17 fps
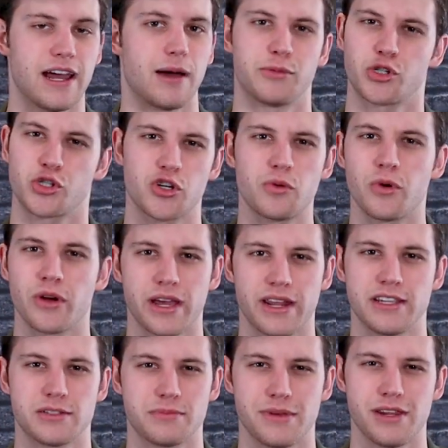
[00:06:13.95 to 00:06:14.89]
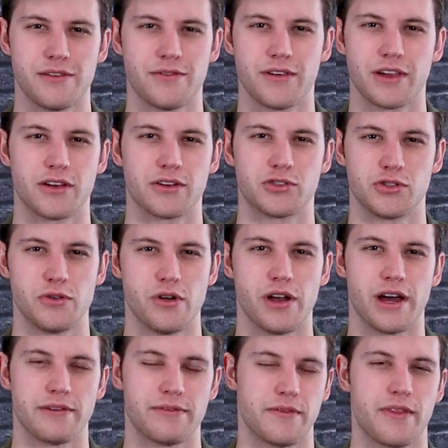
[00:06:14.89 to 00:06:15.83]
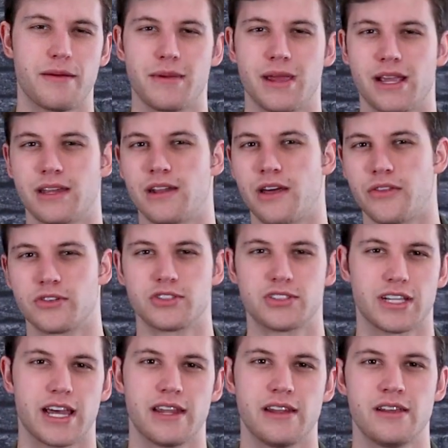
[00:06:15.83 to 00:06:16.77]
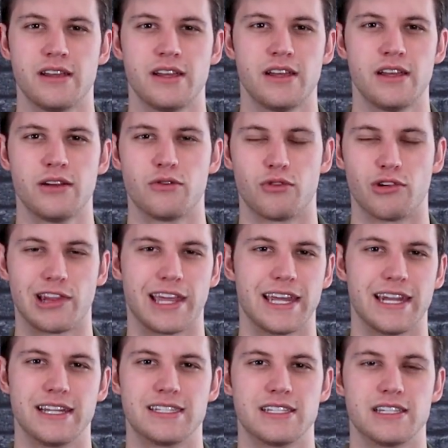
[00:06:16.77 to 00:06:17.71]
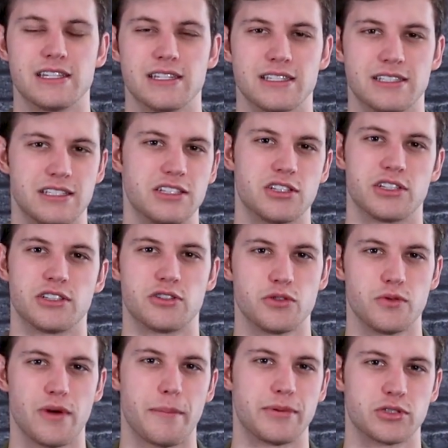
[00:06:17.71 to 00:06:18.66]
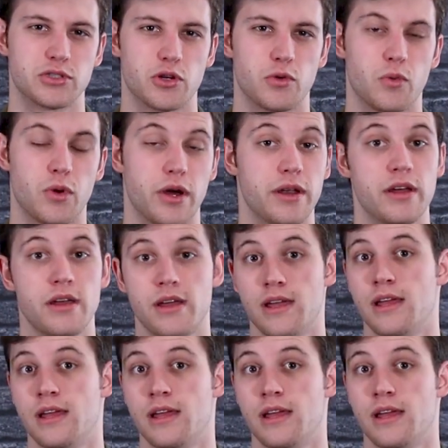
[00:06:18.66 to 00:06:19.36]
I'm sure we'll get his minifigure soon enough if they make another set related to Season 2, Episode 1.